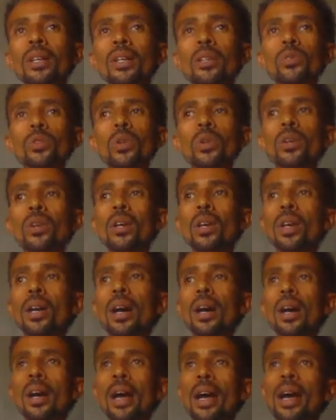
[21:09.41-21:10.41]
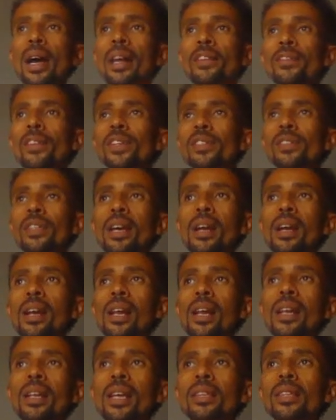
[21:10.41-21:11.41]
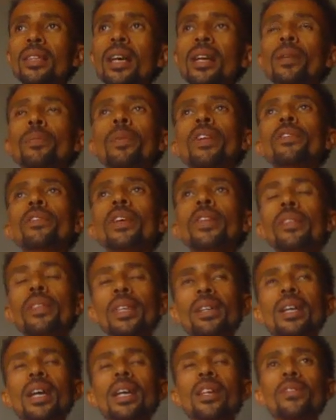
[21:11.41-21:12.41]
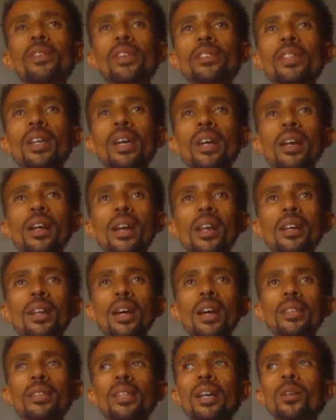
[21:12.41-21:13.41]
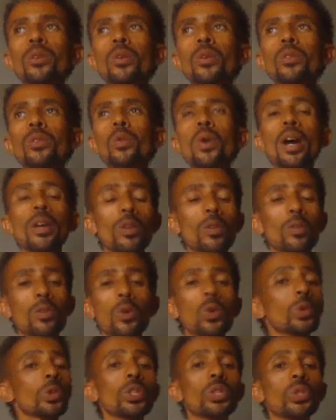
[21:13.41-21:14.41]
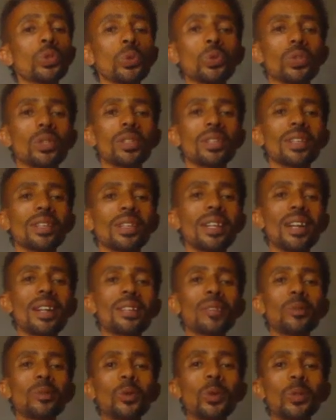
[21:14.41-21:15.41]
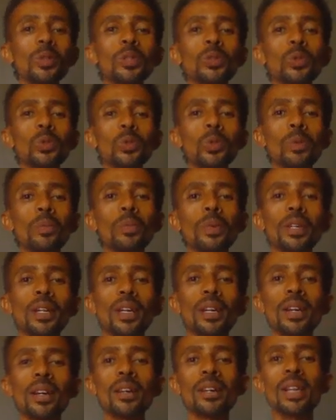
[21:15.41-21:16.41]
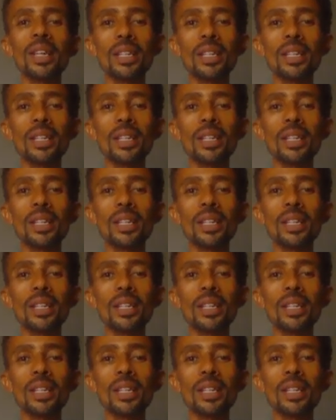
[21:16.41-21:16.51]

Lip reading: So adversarial attack, preventing adversarial attack, also one of hot issues, current hot issues, open area.